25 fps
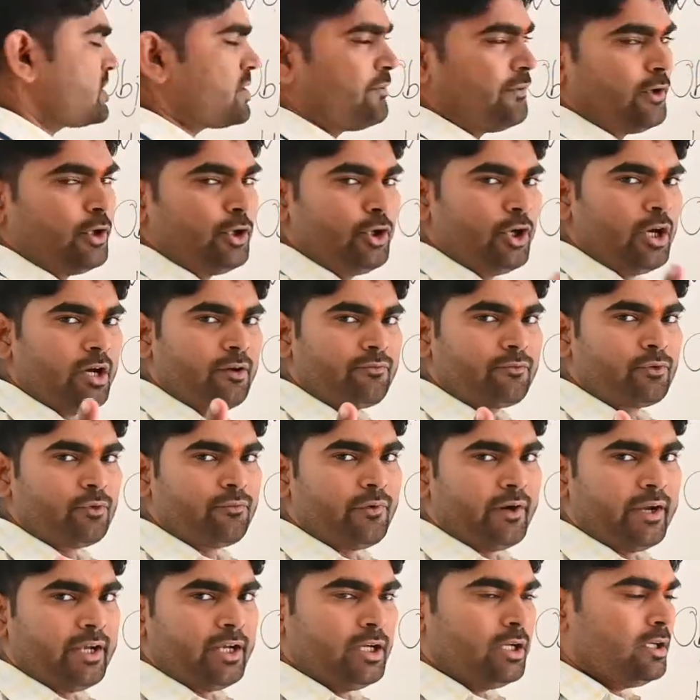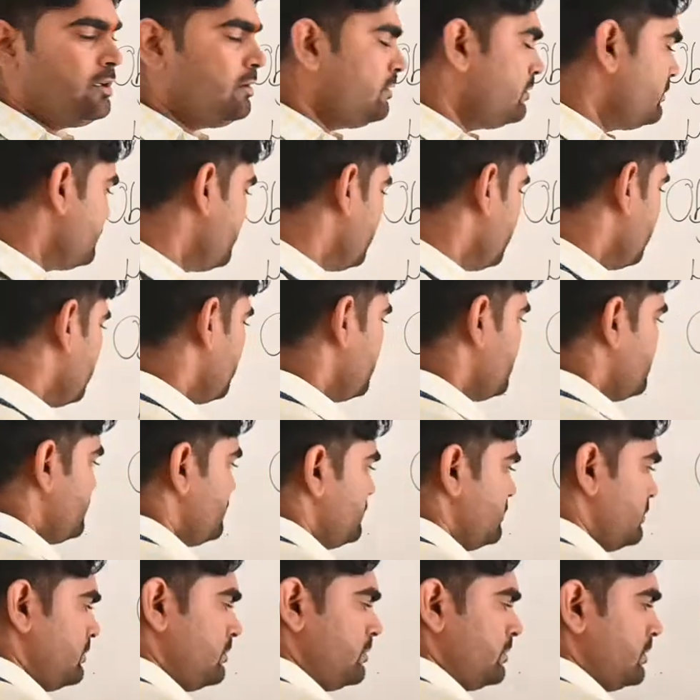of all you have to find,
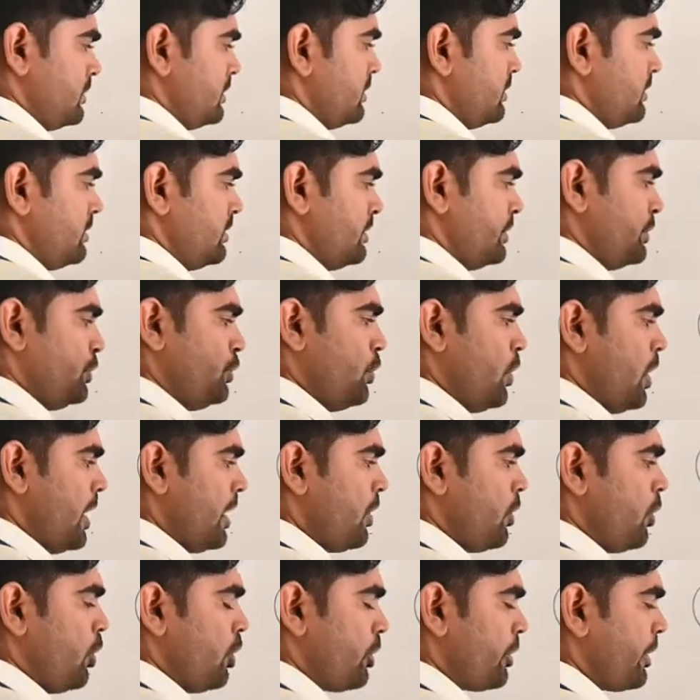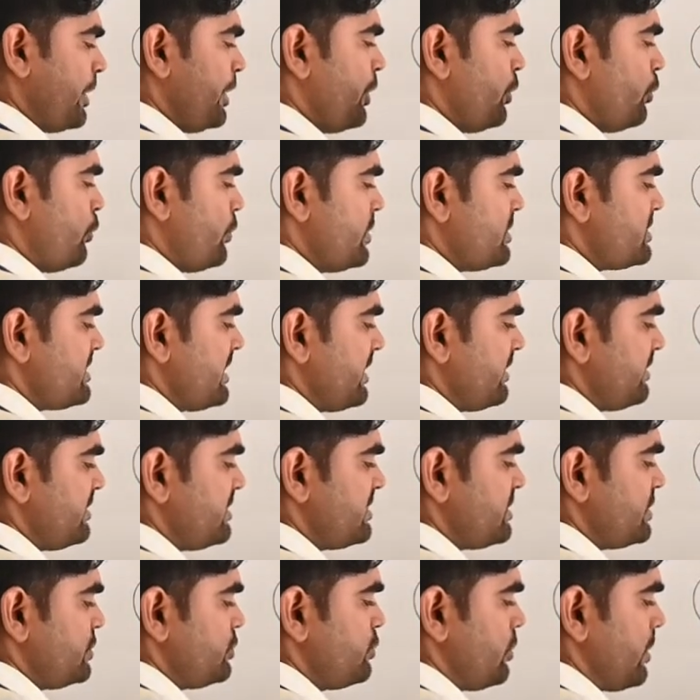you are already know is that
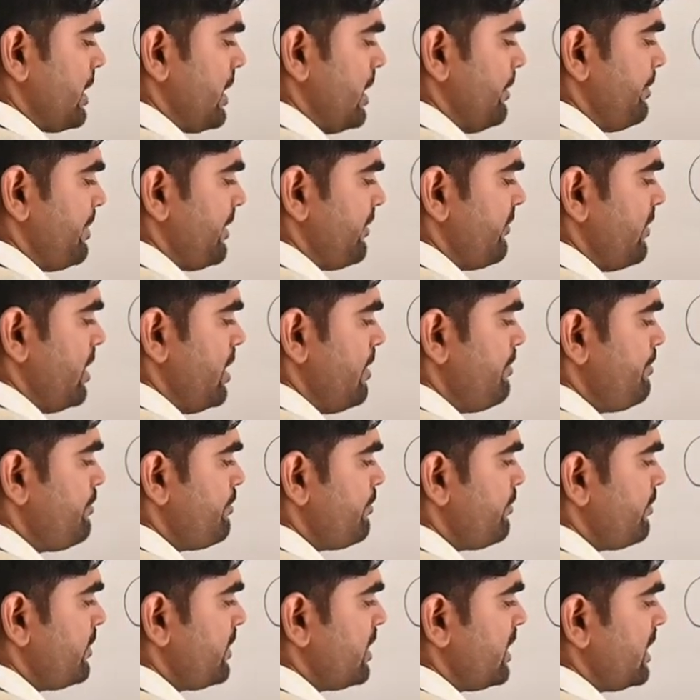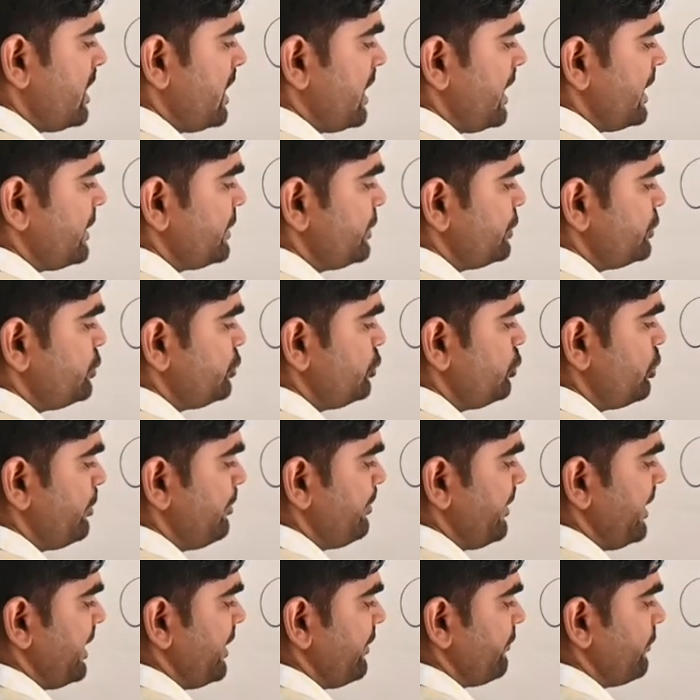this is your helping verb and this is your
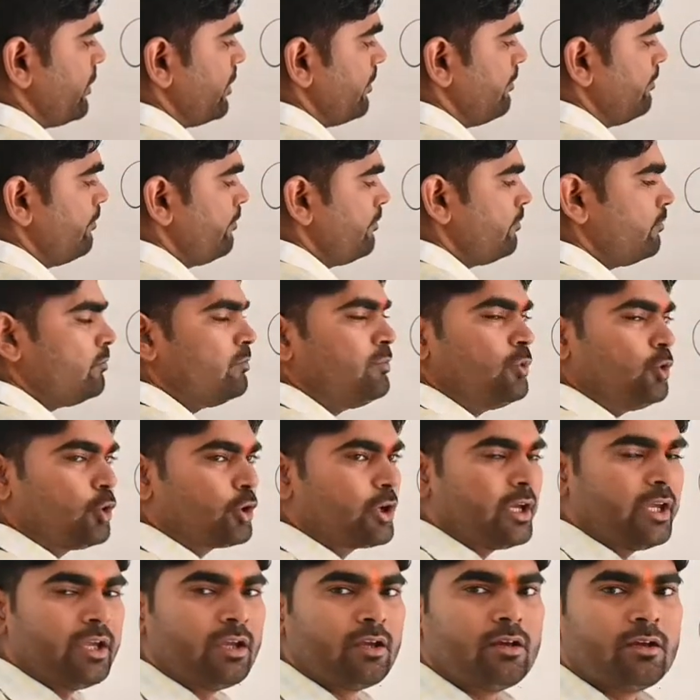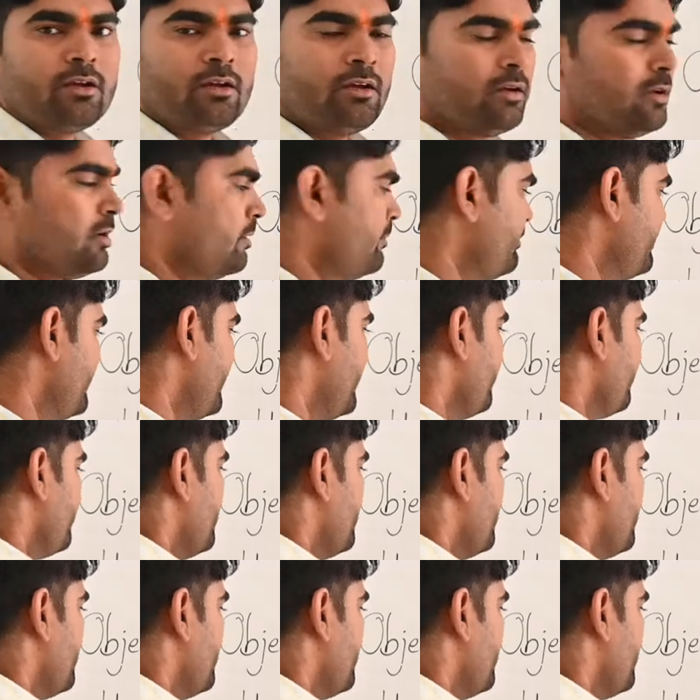main verb. Okay, main